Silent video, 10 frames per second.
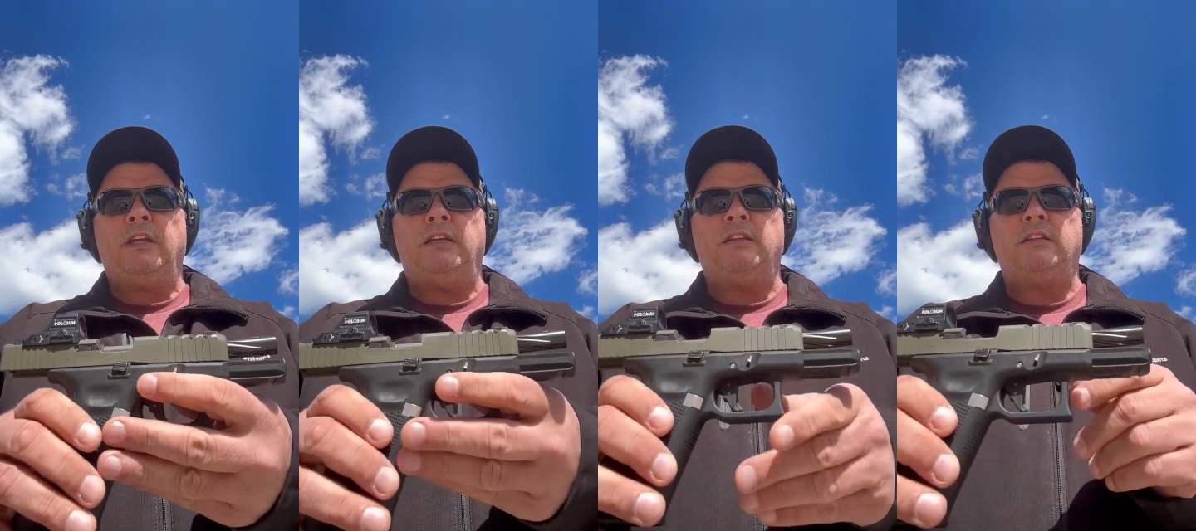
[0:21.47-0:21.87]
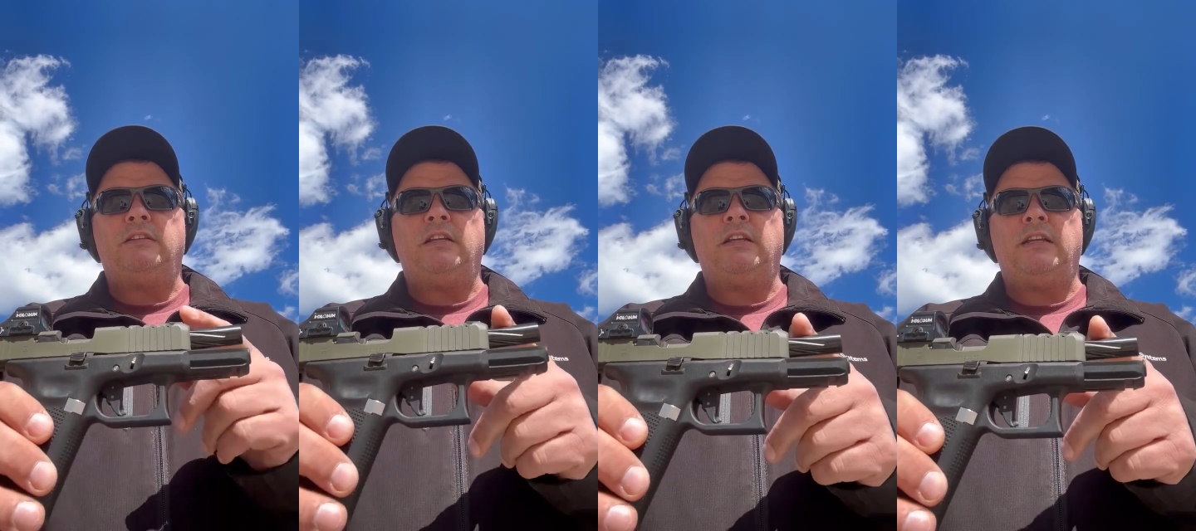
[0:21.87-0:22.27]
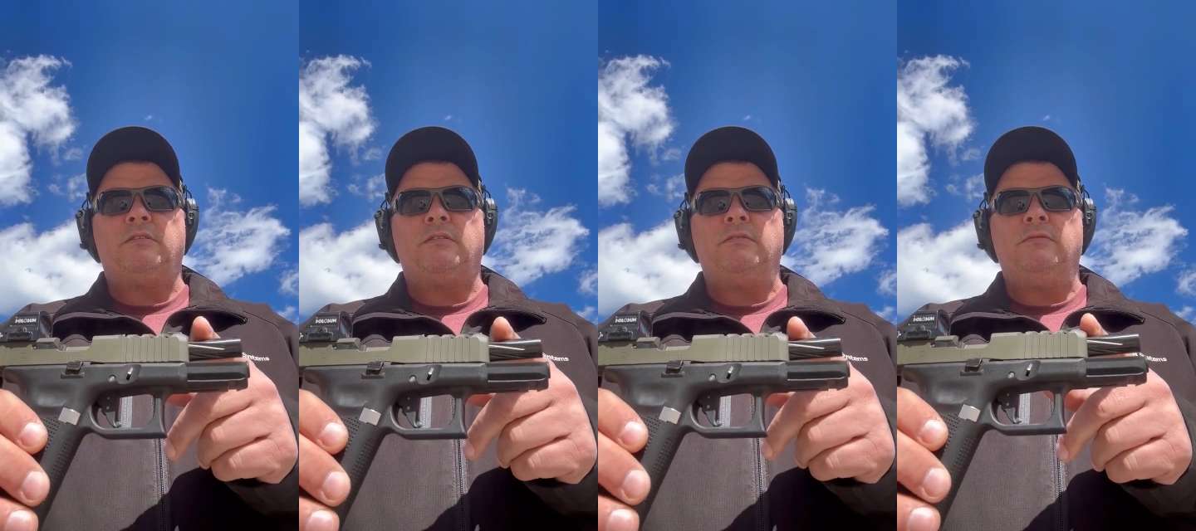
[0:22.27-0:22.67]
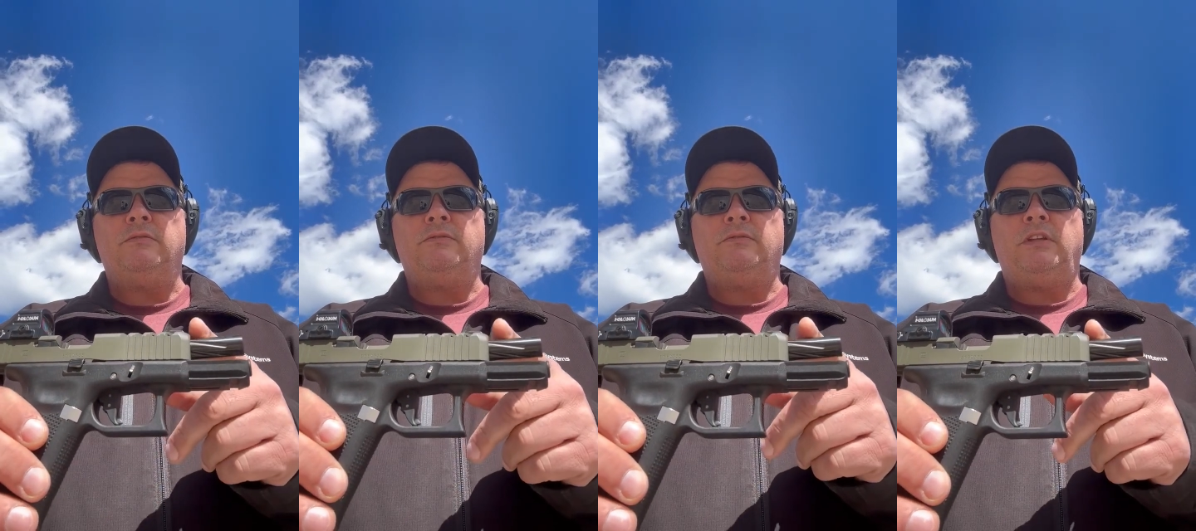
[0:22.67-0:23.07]
As you can see, it has
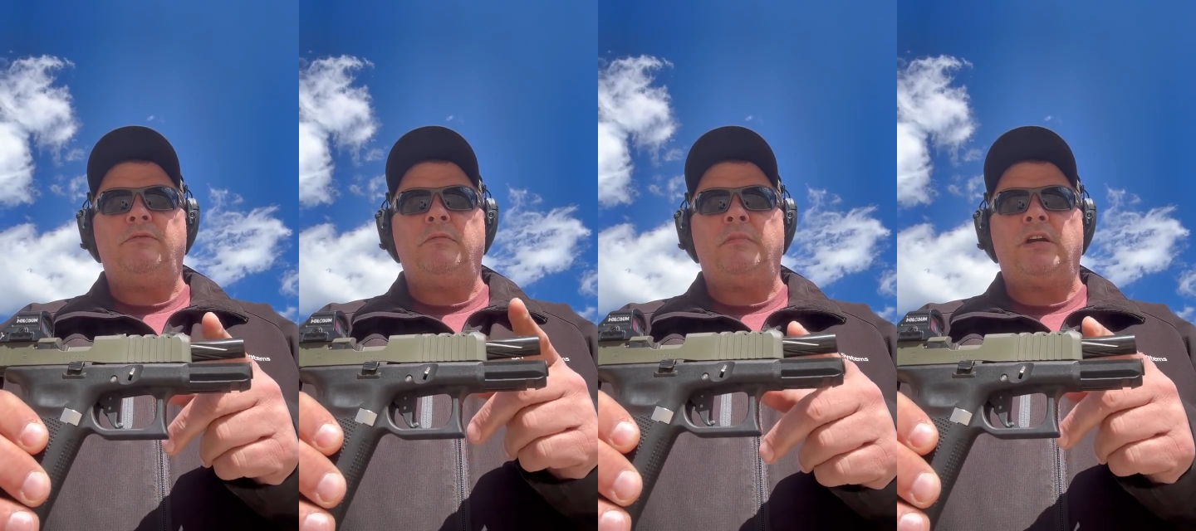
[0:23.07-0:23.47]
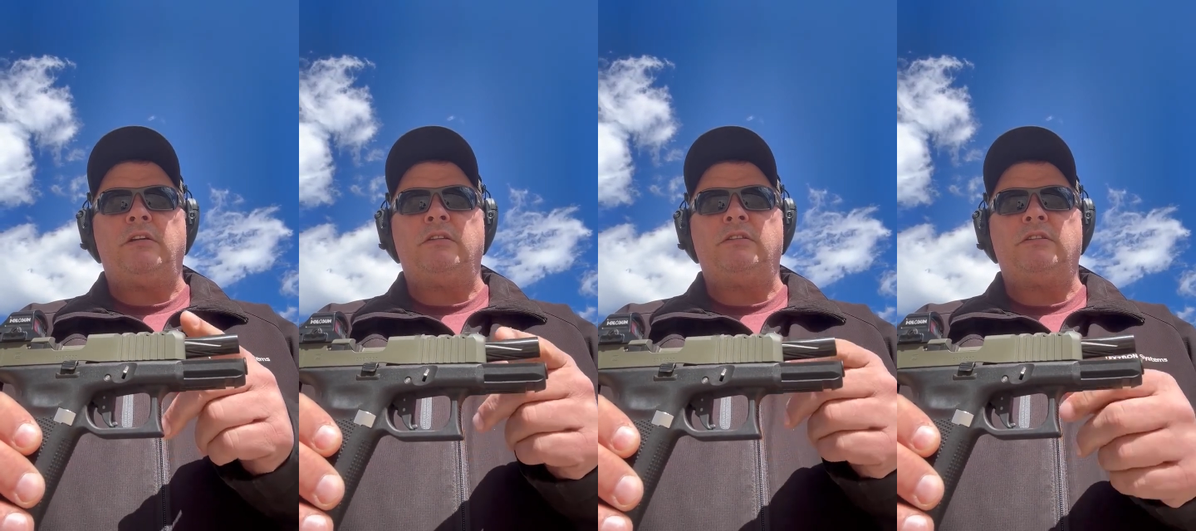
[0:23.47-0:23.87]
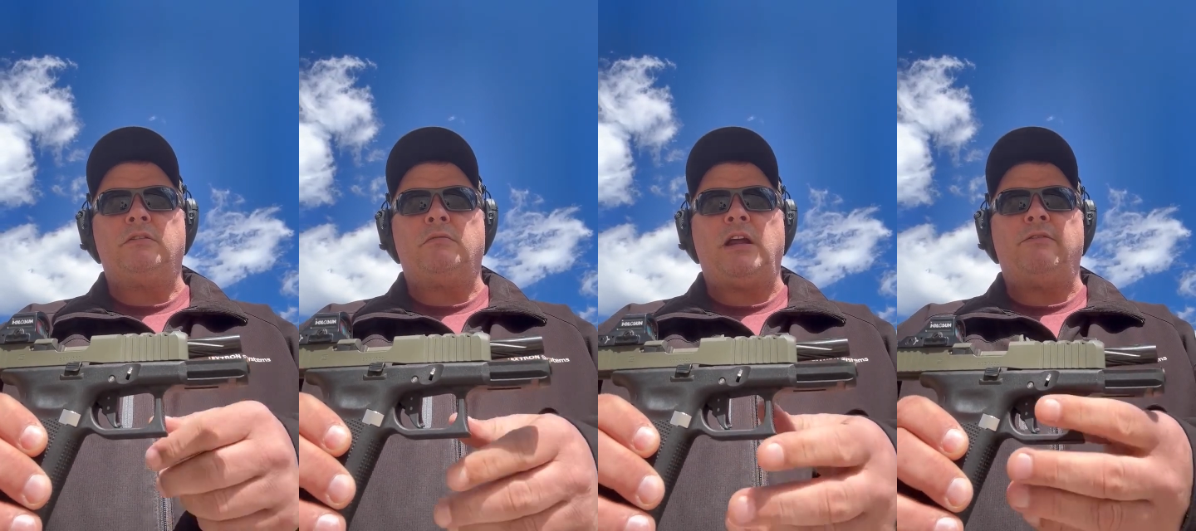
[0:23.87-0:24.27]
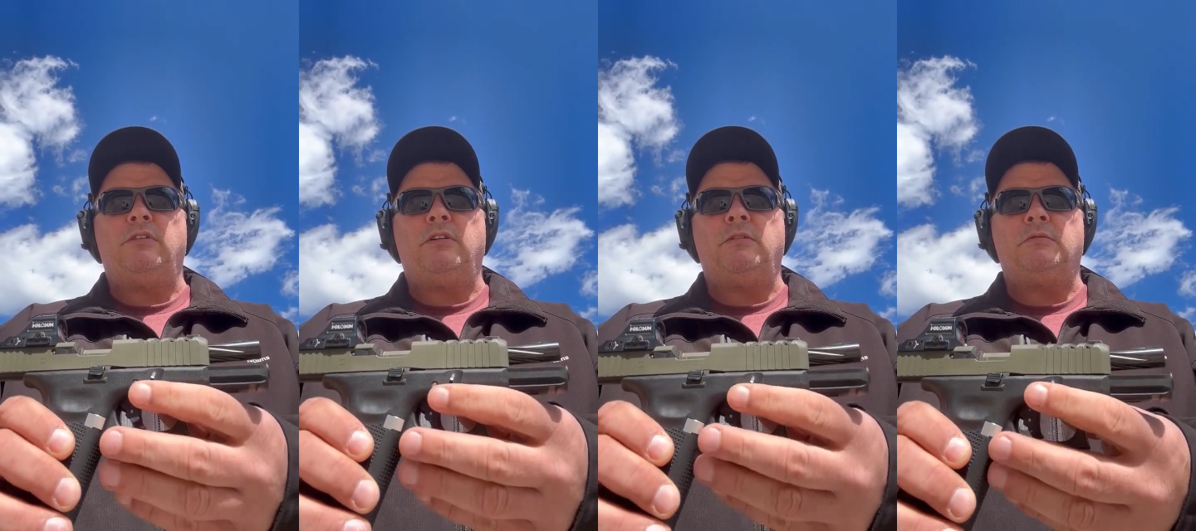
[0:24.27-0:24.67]
a different barrel. This is a
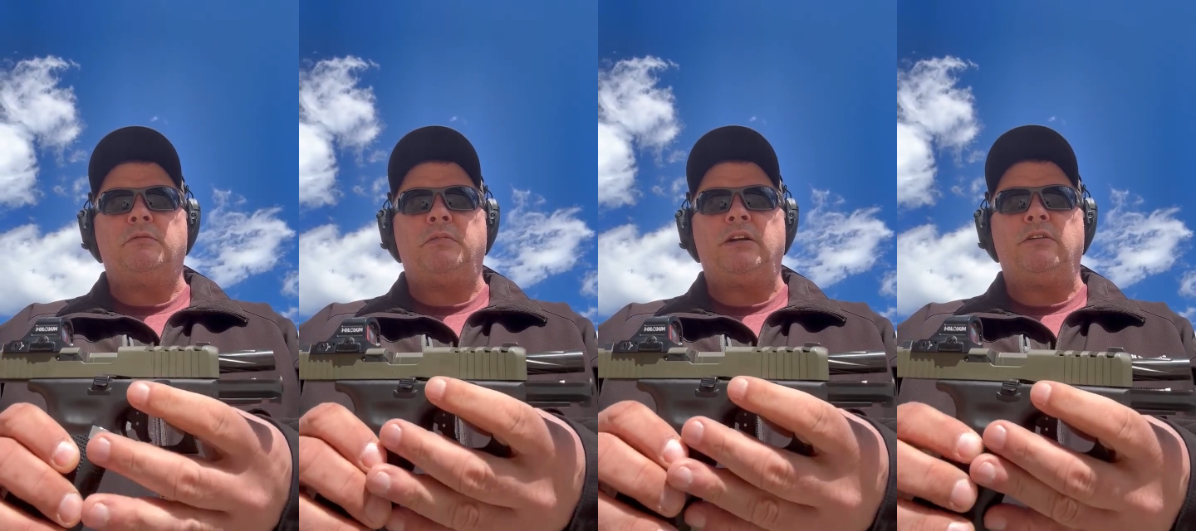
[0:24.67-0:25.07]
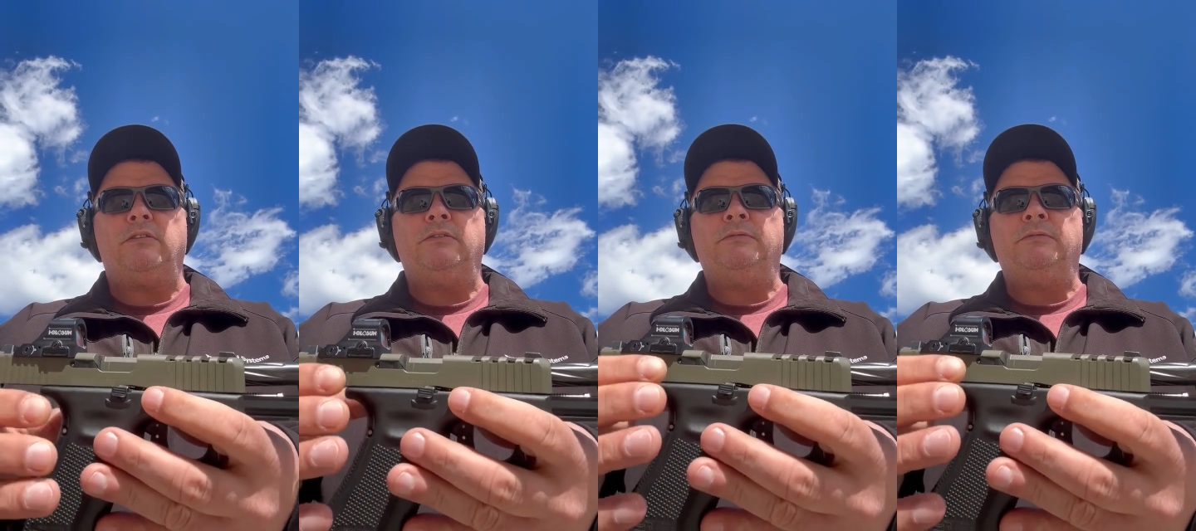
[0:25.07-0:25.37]
Rival Arms barrel.